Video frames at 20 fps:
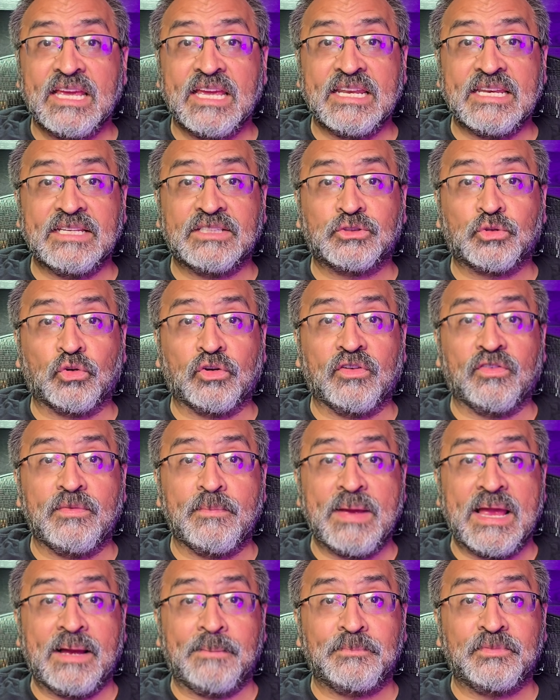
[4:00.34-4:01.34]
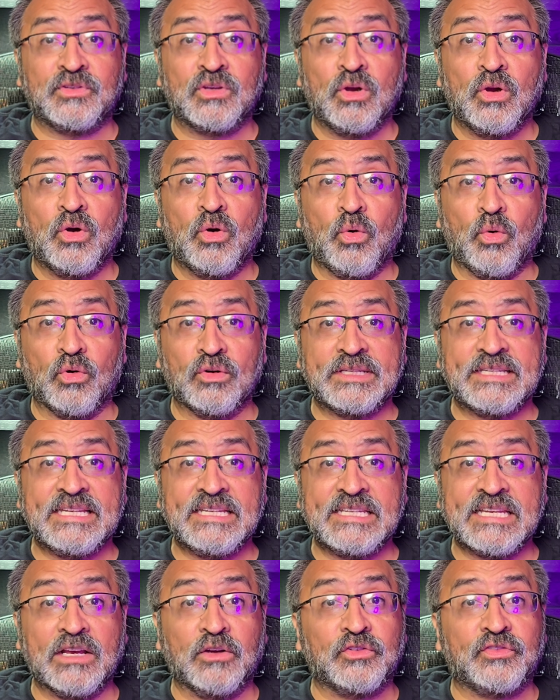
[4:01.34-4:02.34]
any sort of maps or
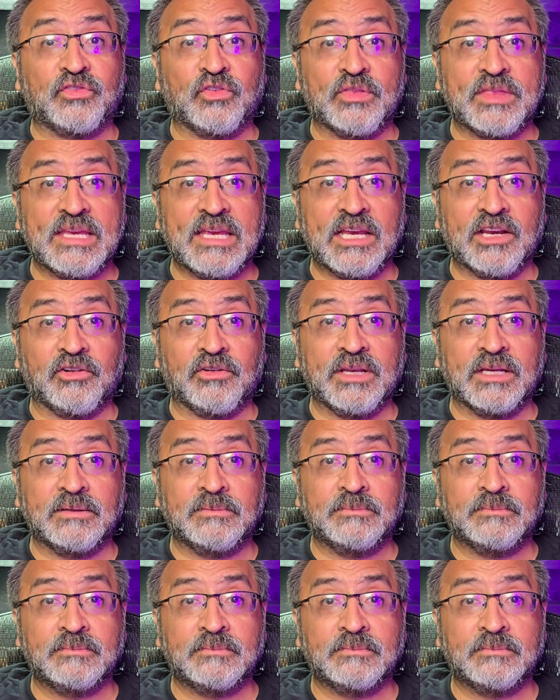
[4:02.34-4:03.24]
details for the area.